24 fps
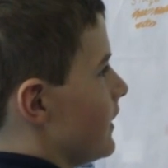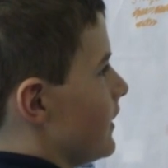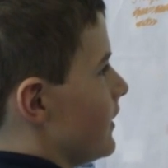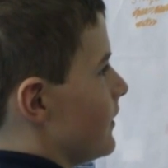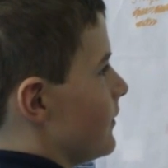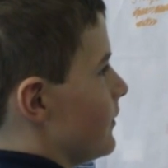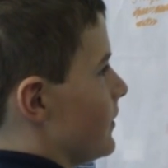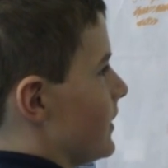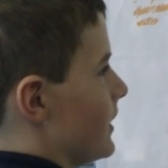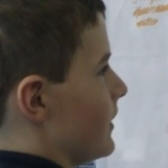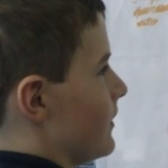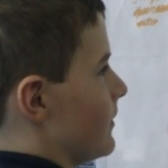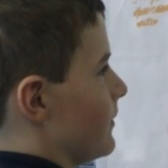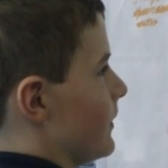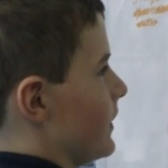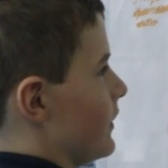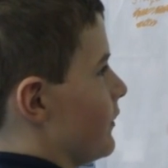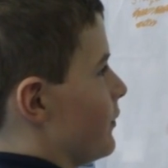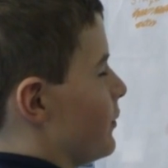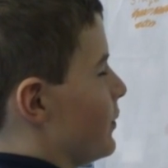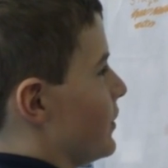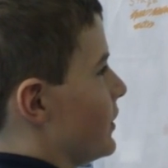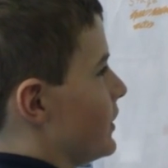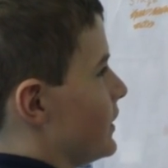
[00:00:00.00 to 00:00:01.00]
but we've
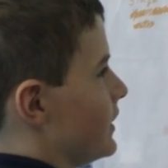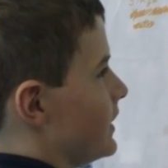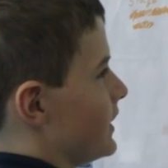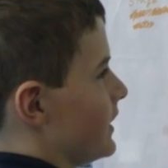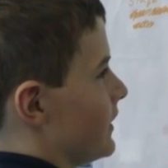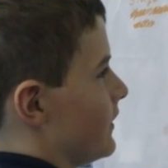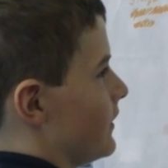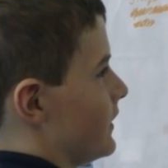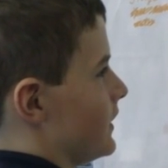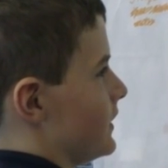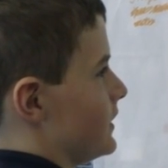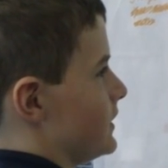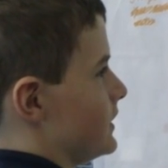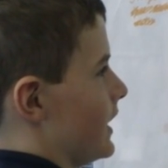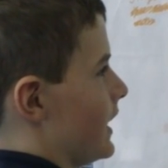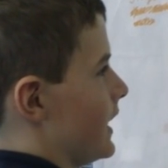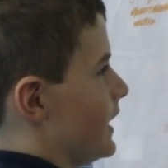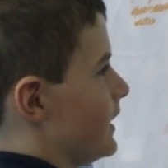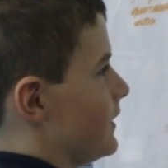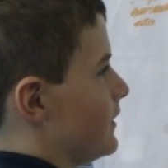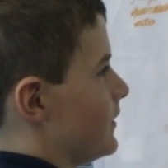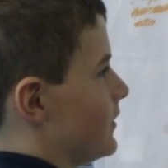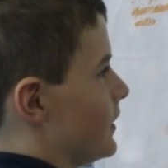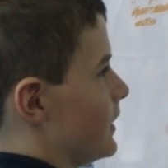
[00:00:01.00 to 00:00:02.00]
put it in the
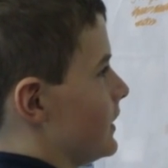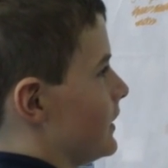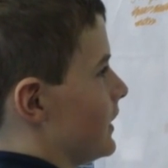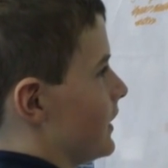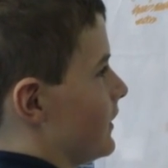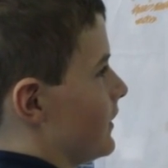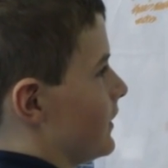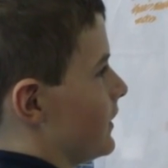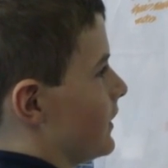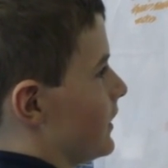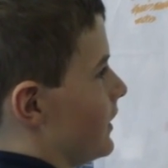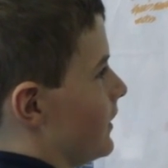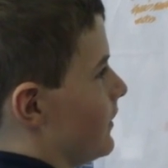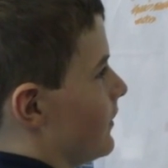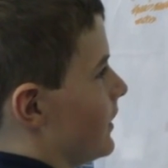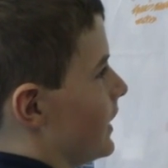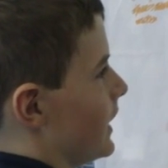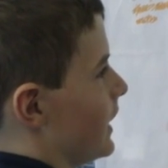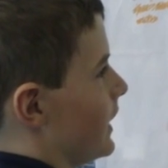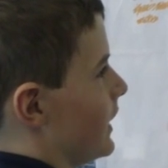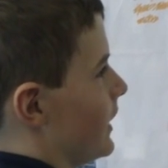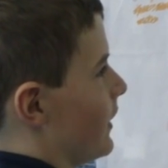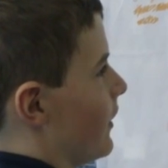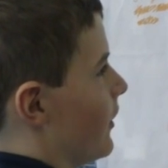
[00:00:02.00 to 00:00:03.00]
shade so it doesn't get
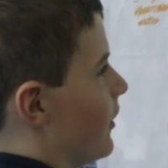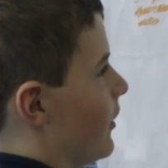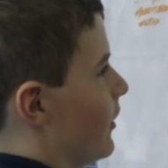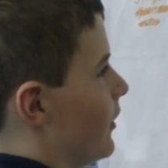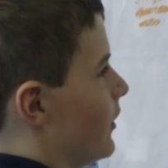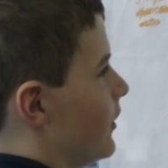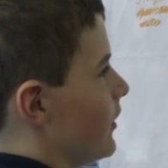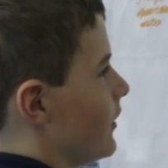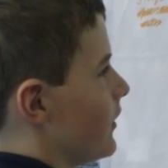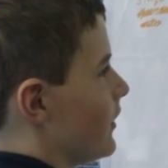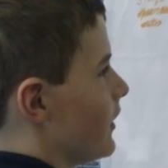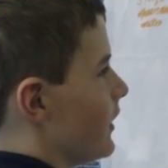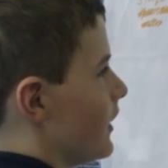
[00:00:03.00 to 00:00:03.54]
really hot.